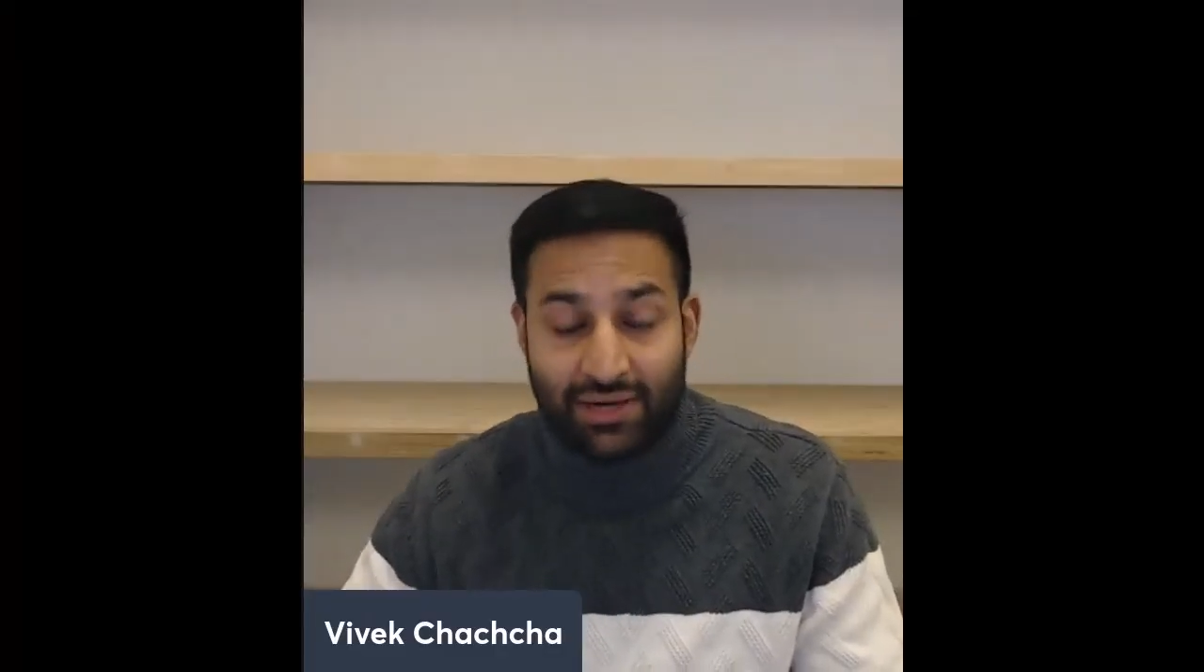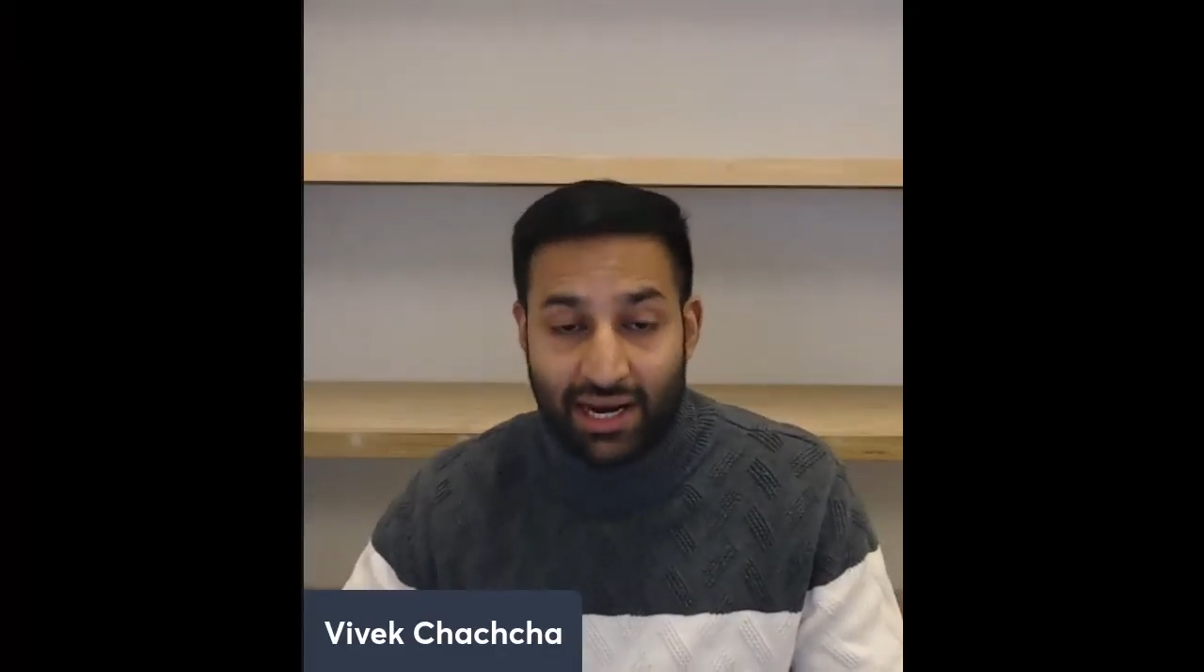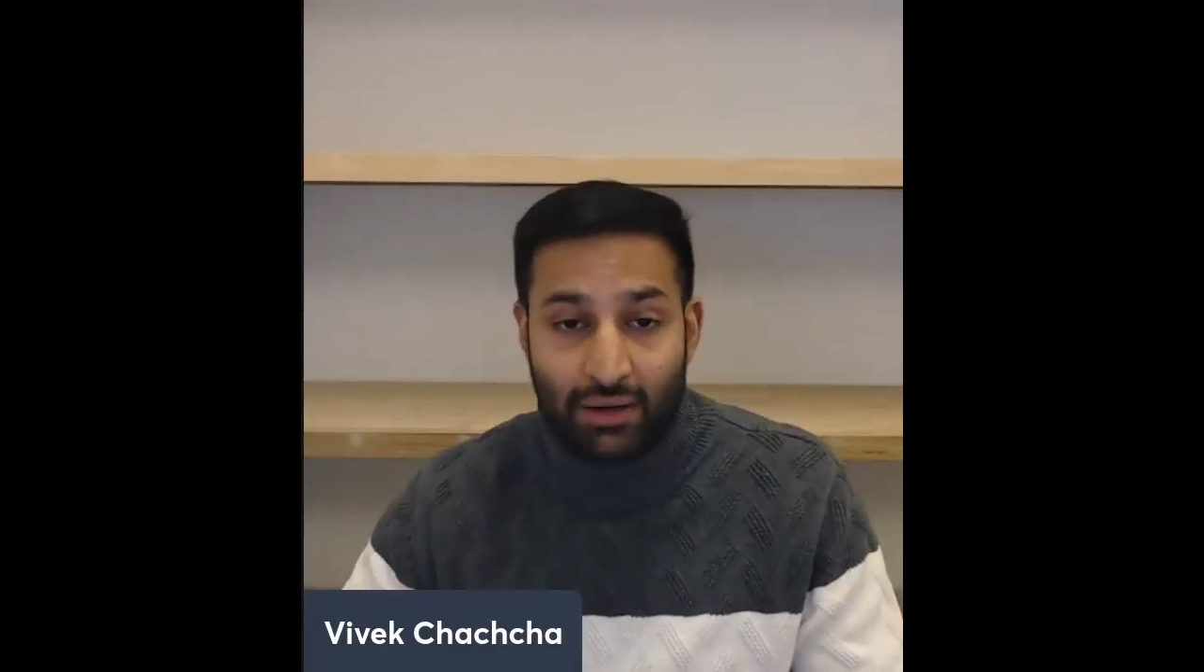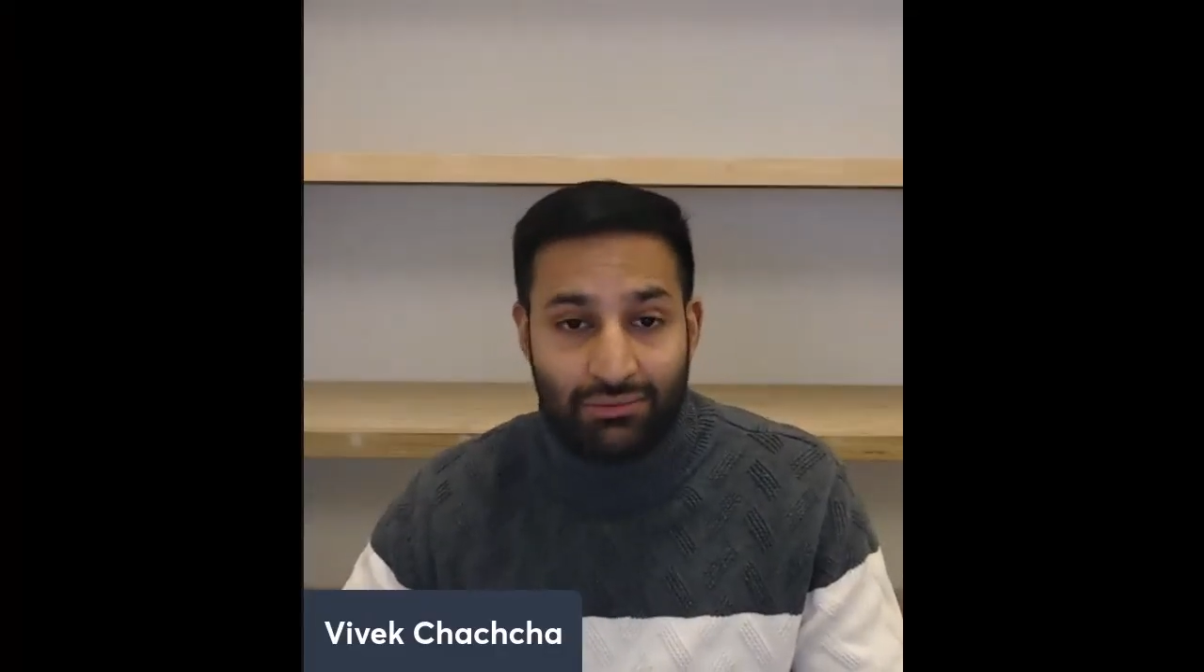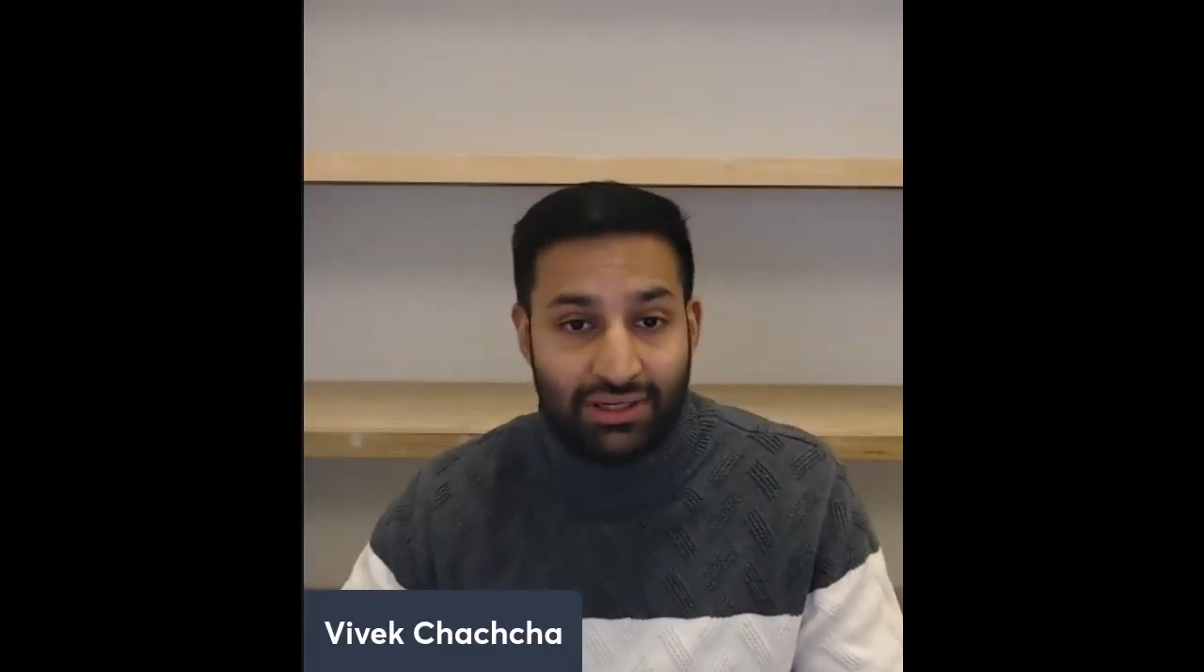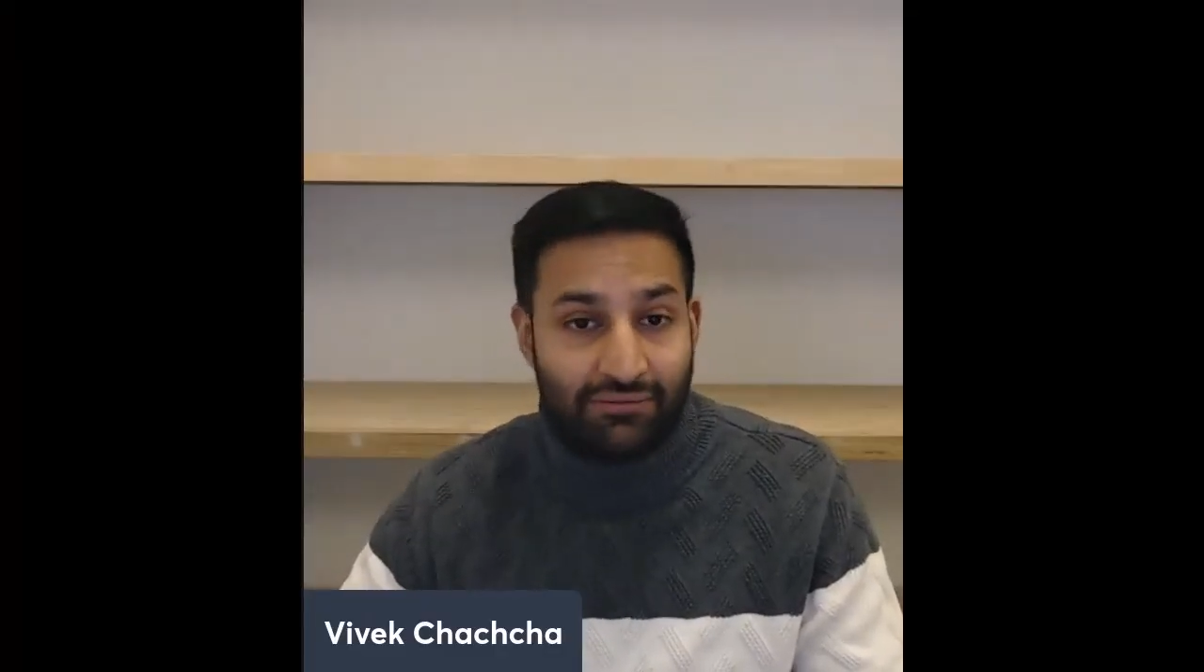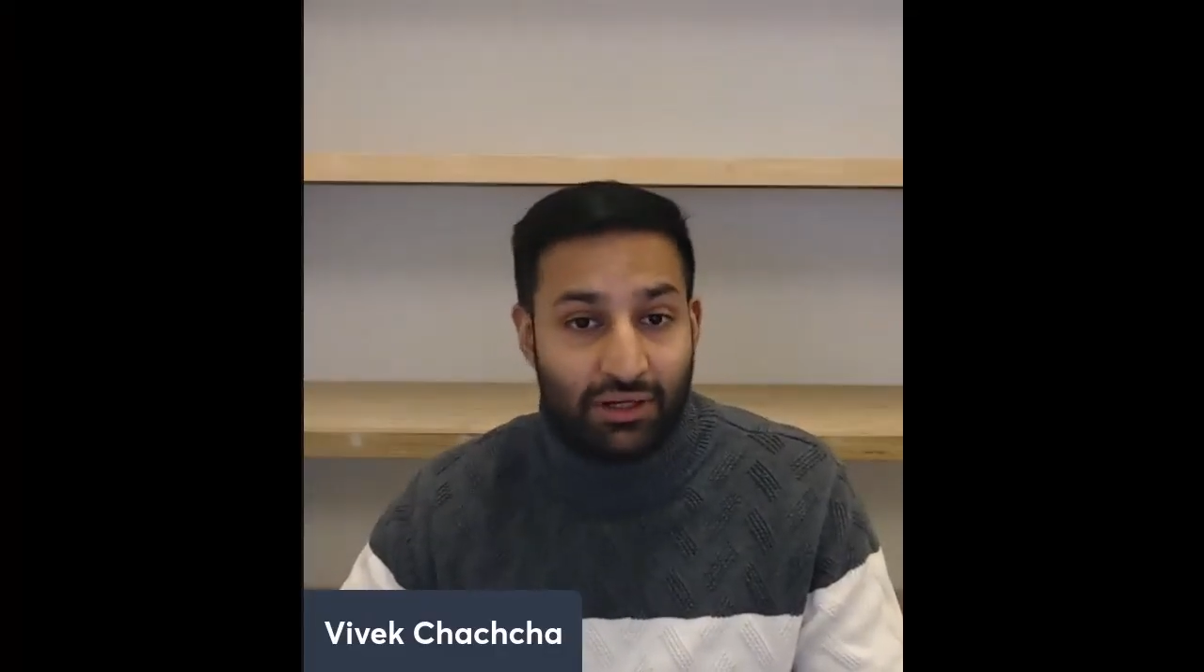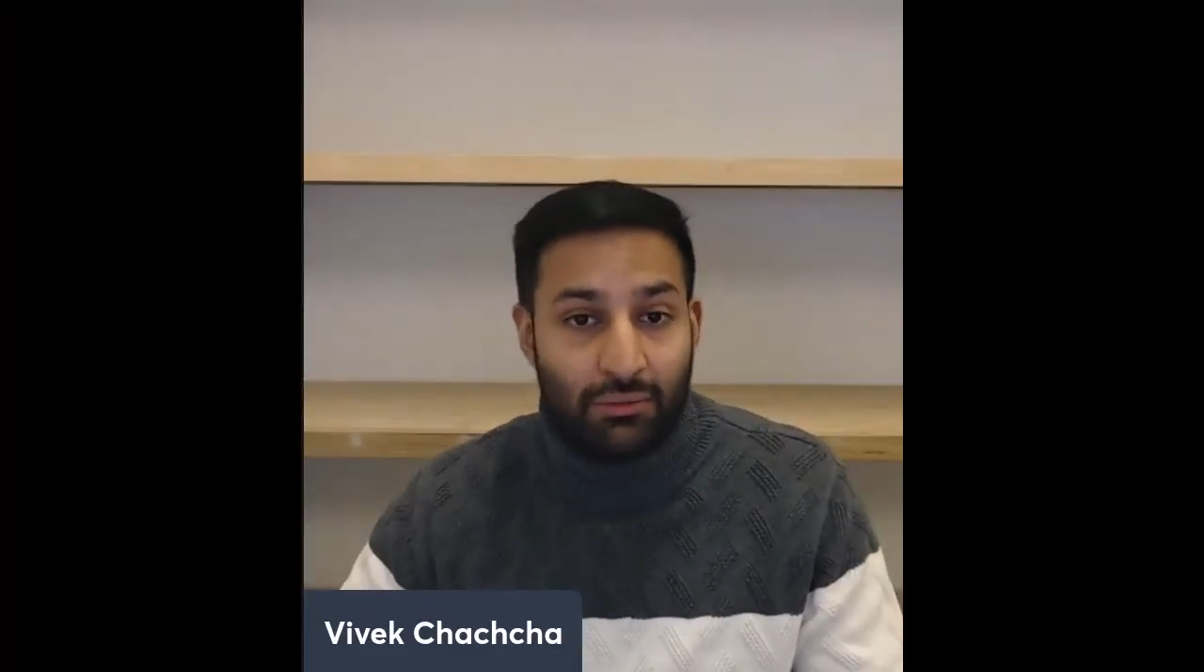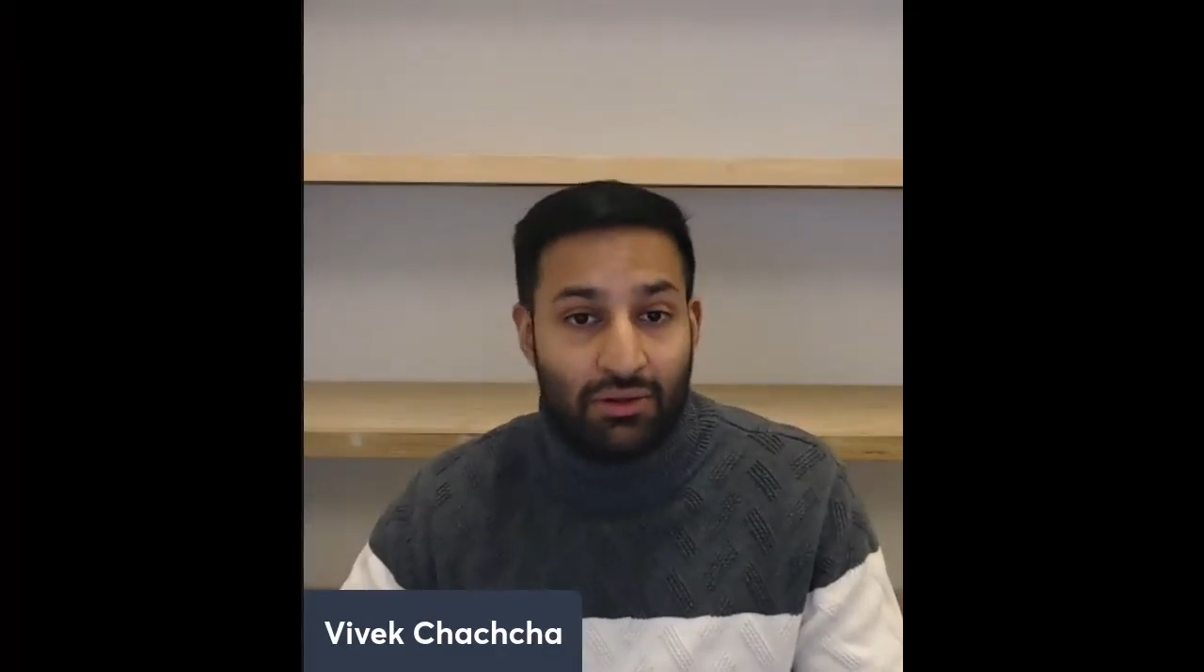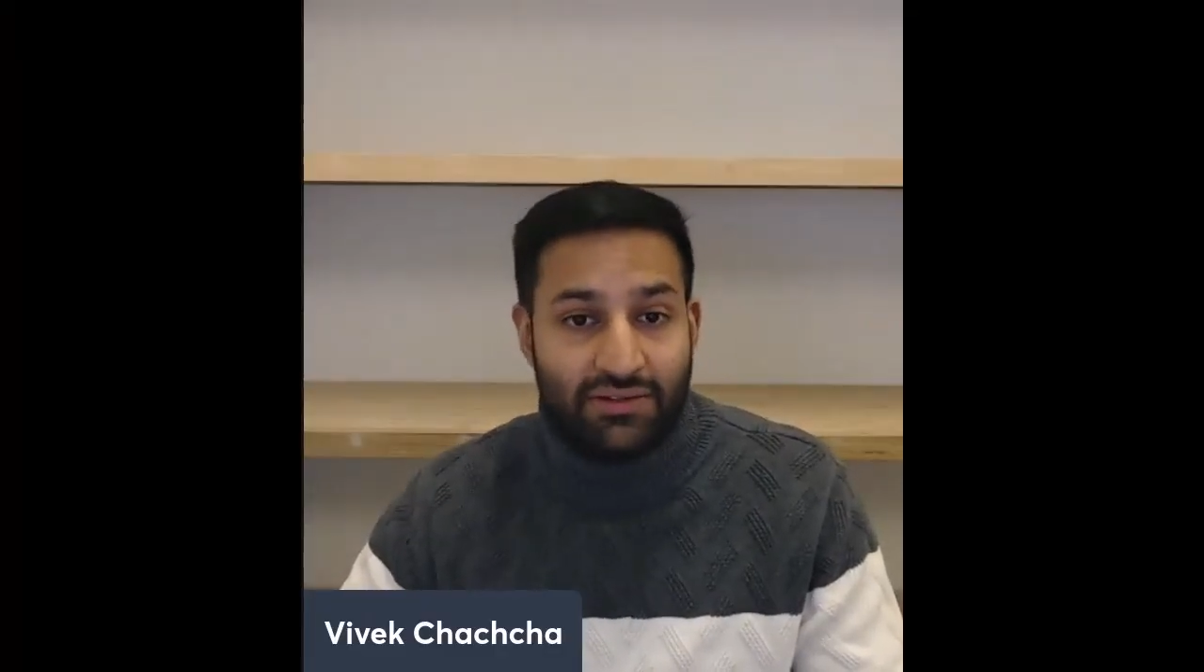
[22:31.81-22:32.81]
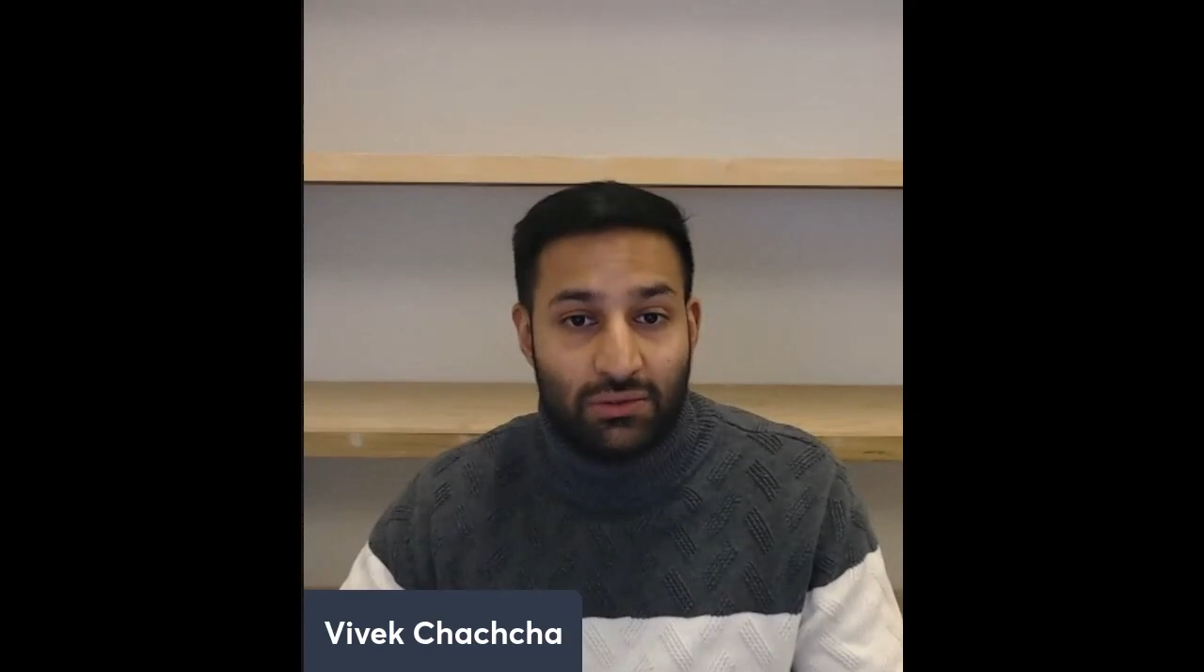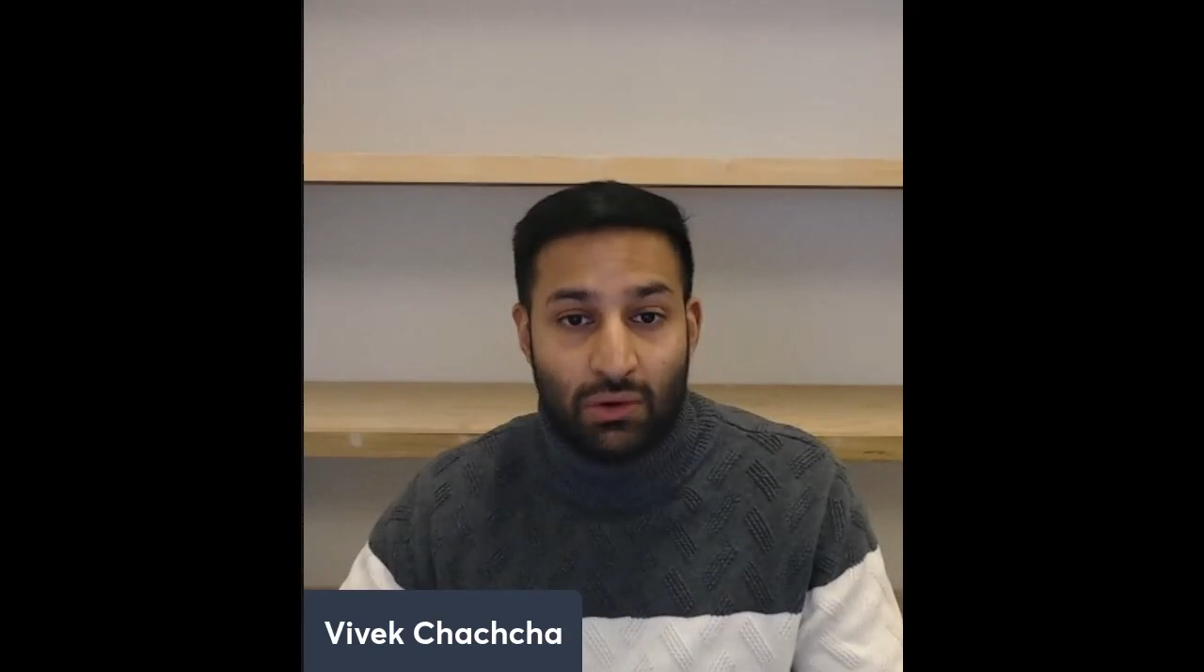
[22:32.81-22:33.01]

now and available to